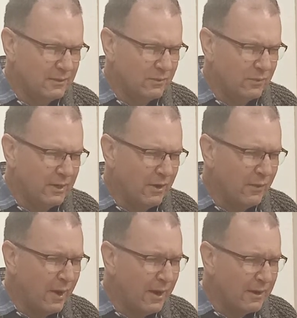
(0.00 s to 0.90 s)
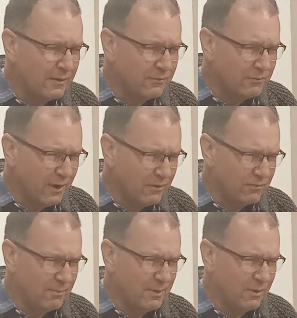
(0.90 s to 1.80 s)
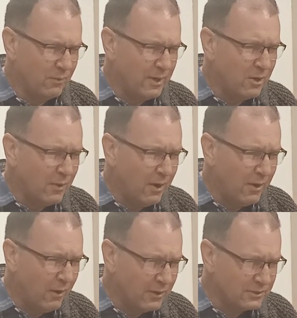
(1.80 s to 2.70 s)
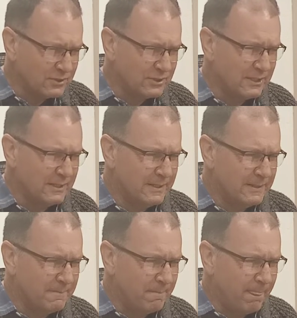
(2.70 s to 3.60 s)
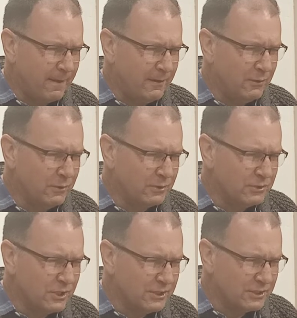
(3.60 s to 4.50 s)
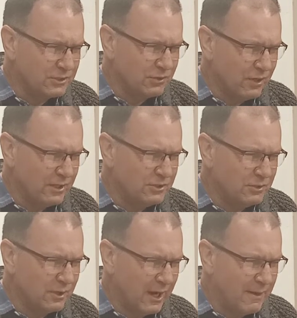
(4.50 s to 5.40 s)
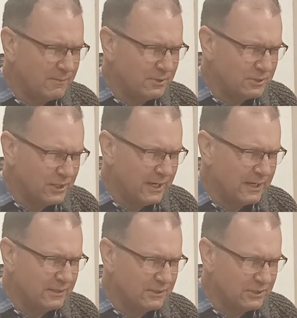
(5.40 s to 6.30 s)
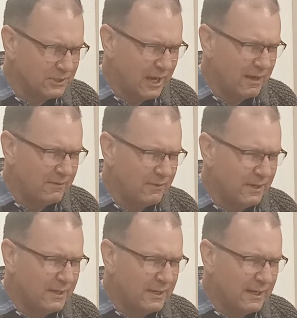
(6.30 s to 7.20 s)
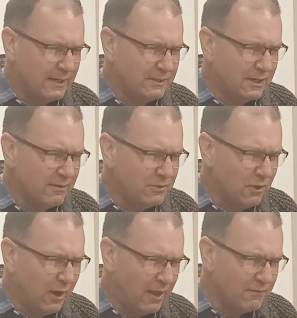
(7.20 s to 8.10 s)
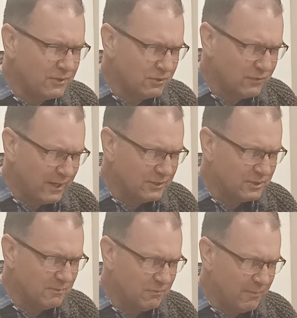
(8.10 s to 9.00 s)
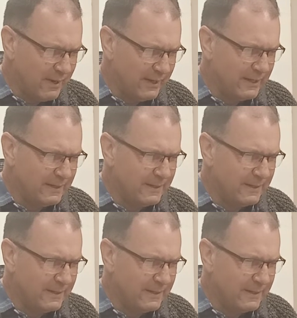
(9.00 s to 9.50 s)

we who are far from you, we who are lost, Lord Jesus Christ, you came to seek and to save and to give your life as a ransom for many.